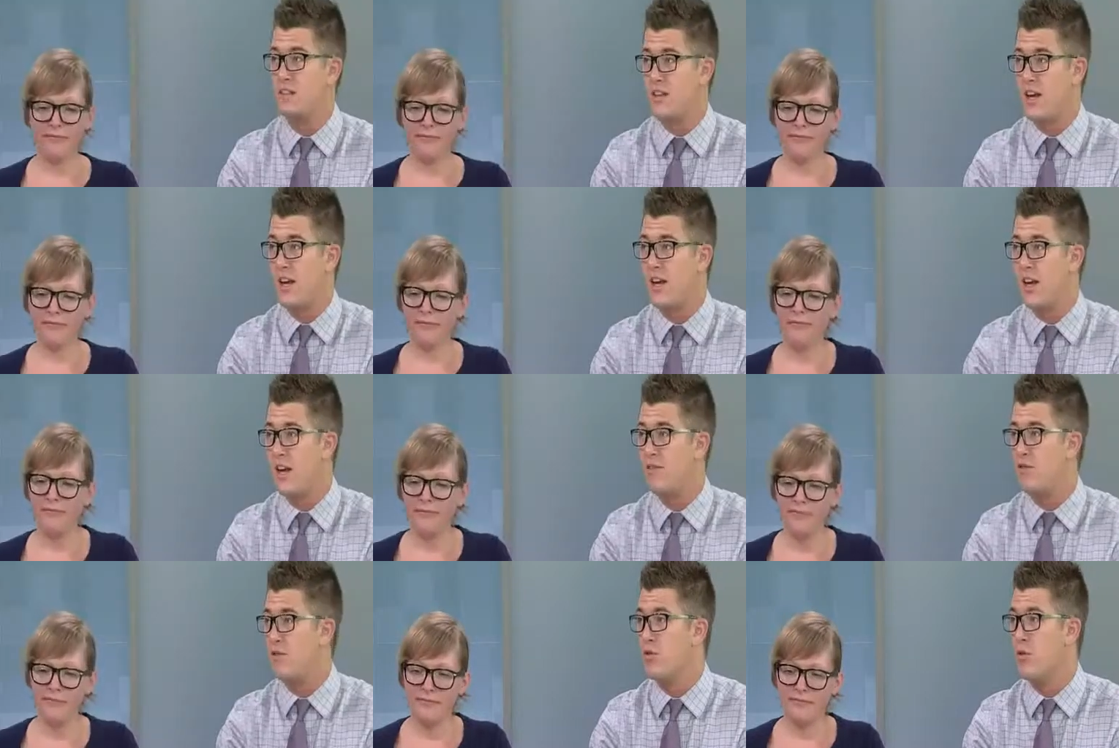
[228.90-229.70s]
Speaker 1: Second
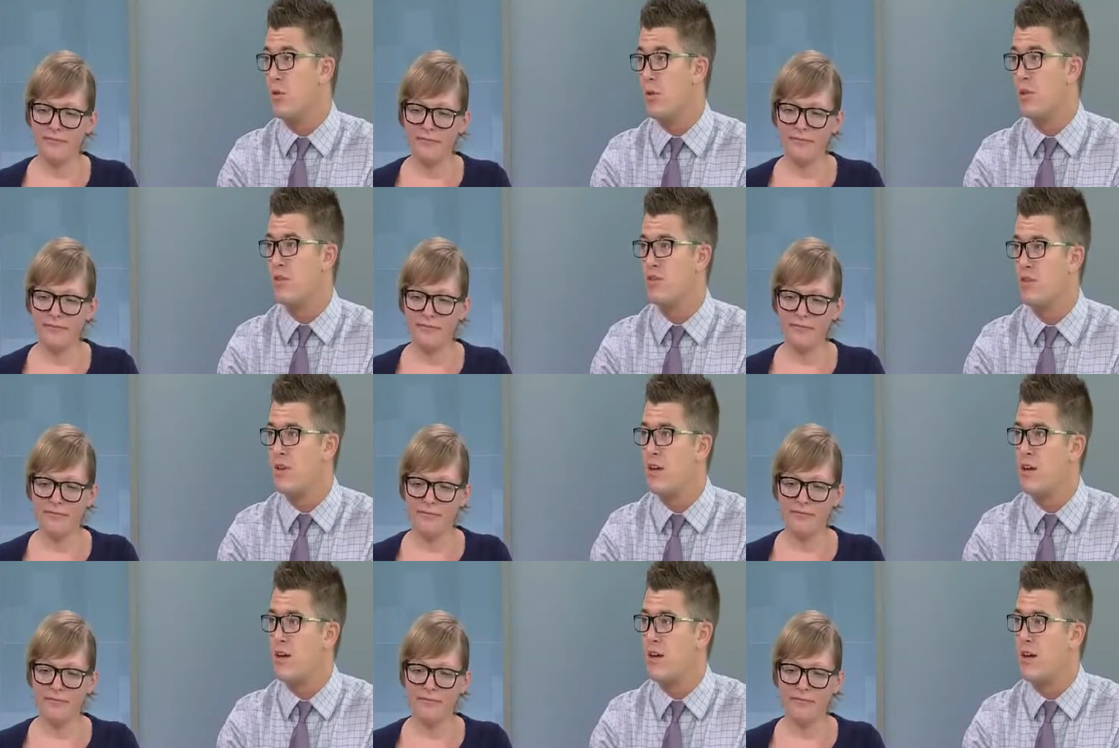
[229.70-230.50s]
Avenue
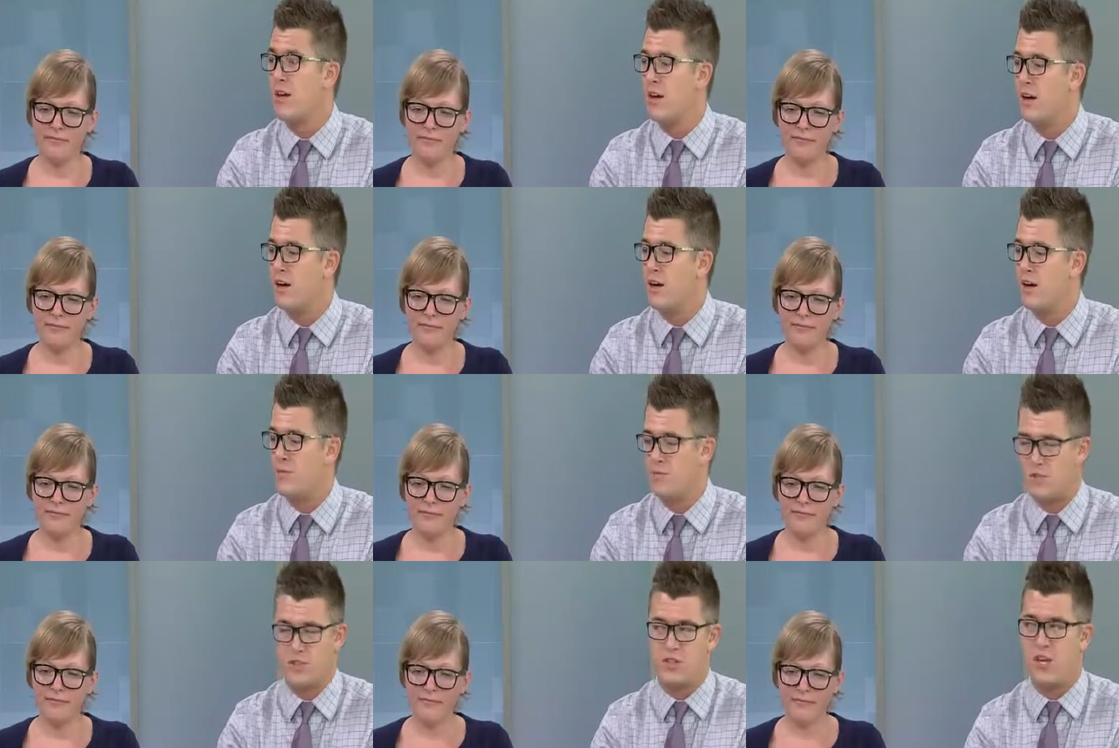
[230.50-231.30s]
North,
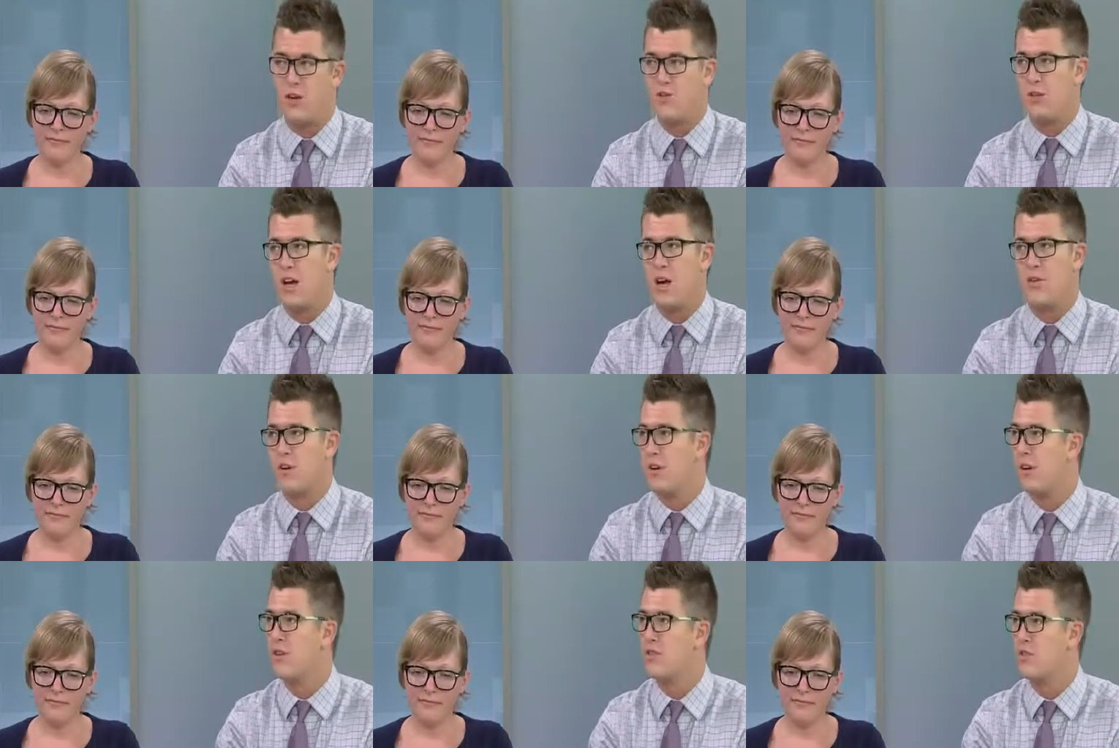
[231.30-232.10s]
um, just downtown
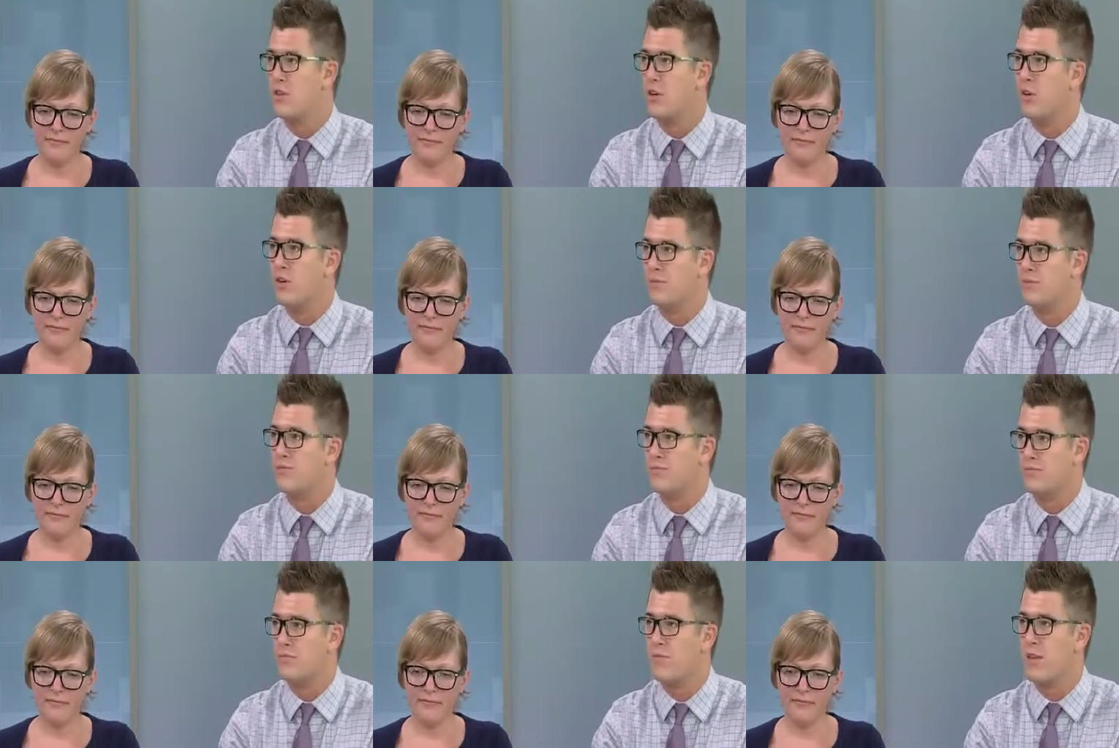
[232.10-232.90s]
here. So
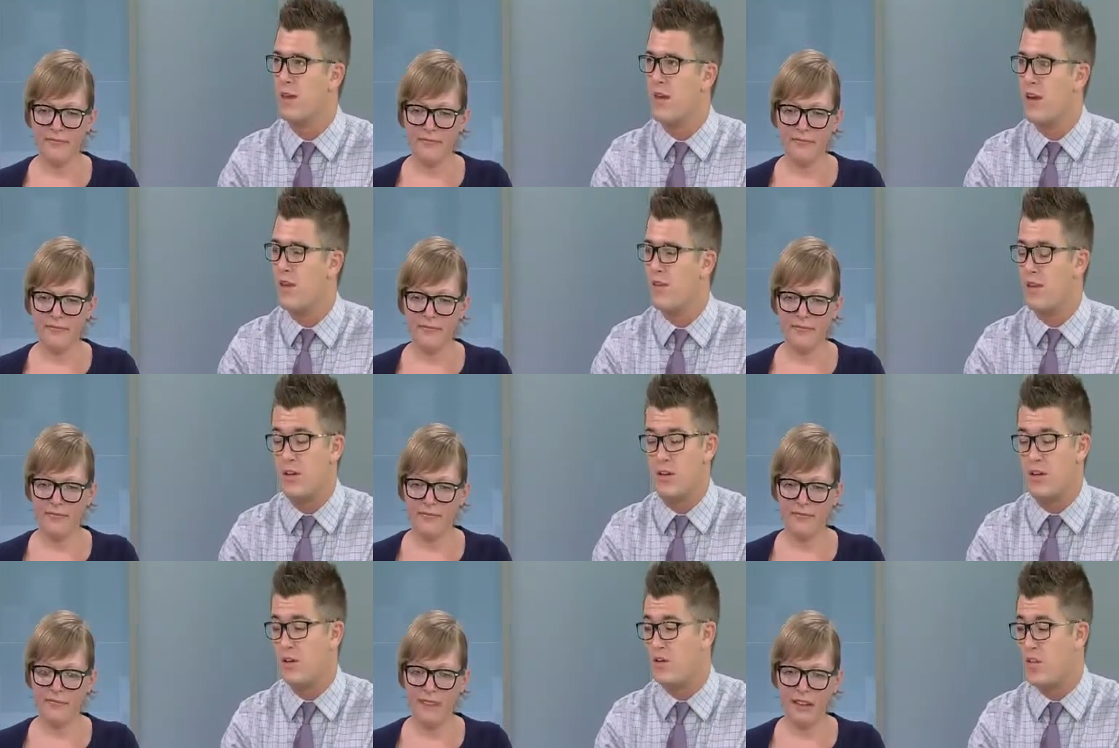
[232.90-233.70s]
and
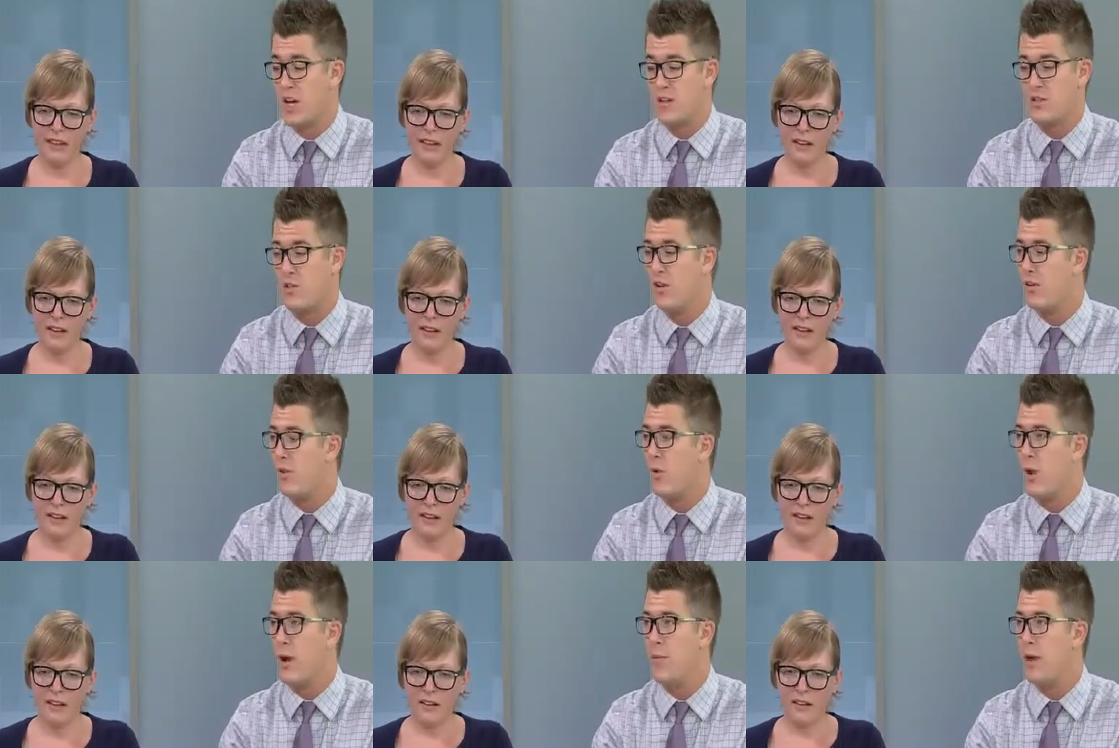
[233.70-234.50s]
then you can check us out on
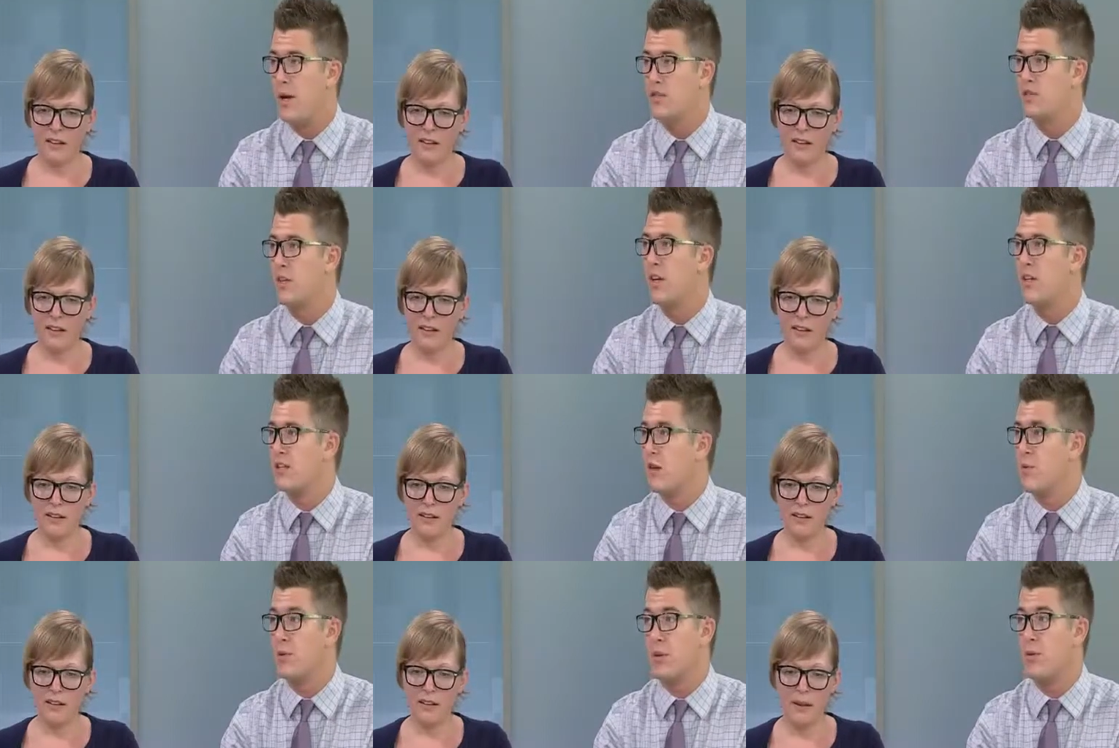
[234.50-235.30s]
the web, actually, at
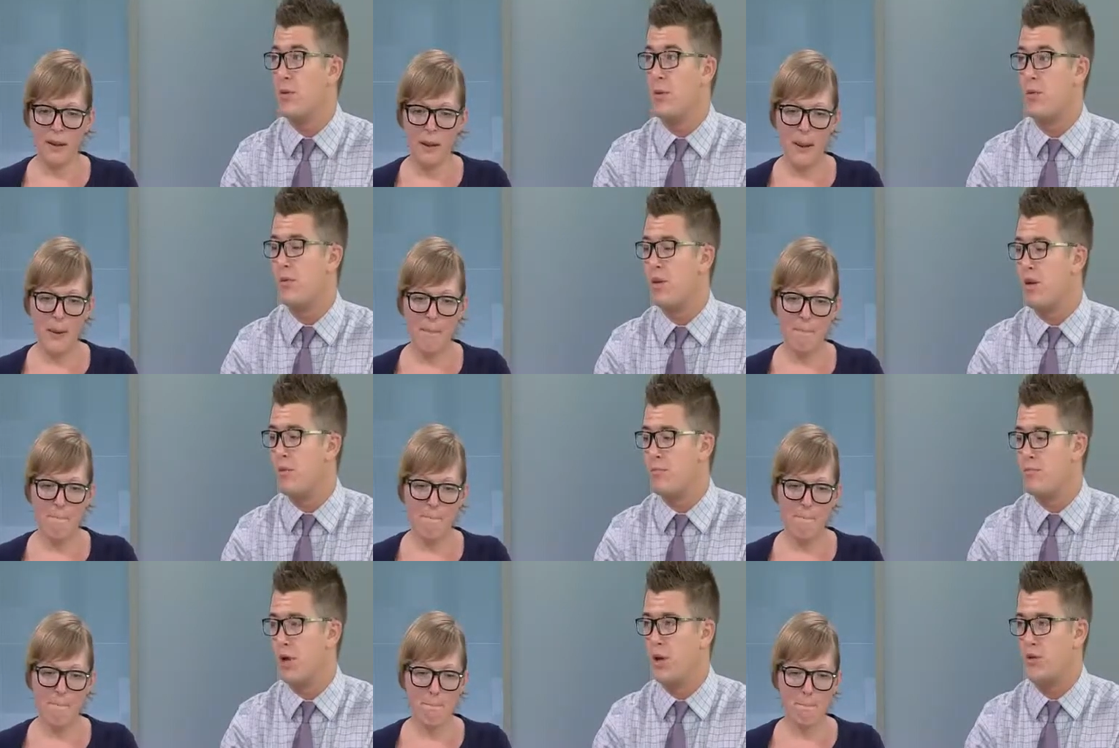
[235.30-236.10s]

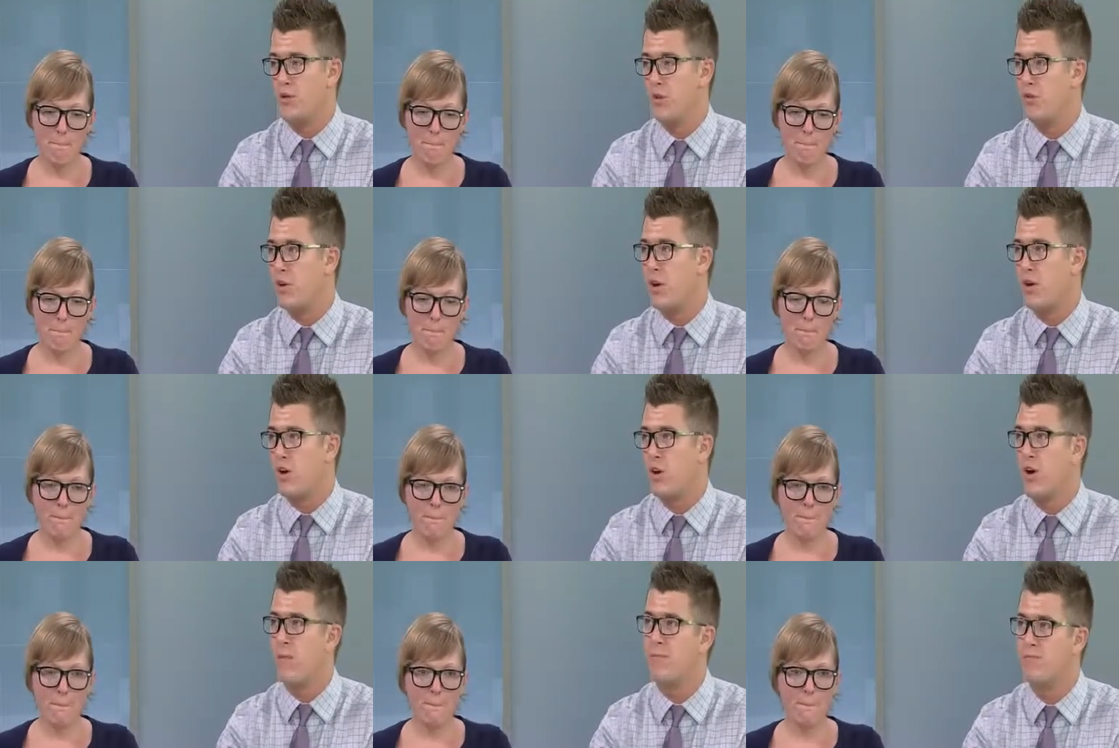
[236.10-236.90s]

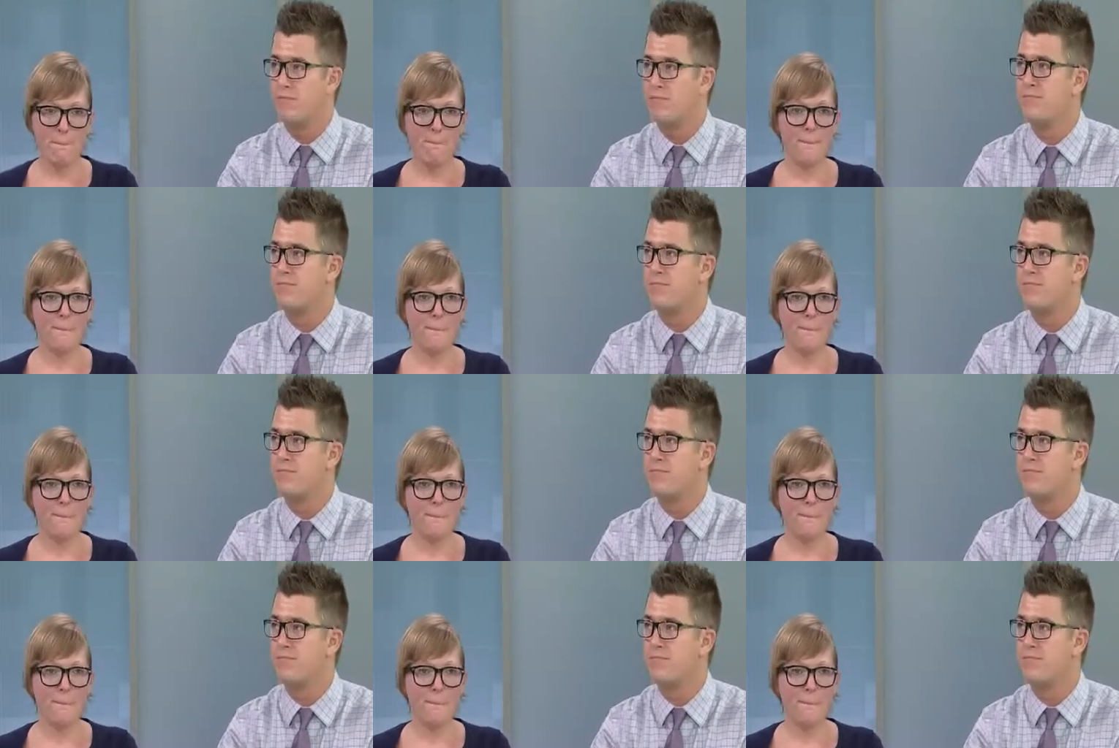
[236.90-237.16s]
www.beltone.com.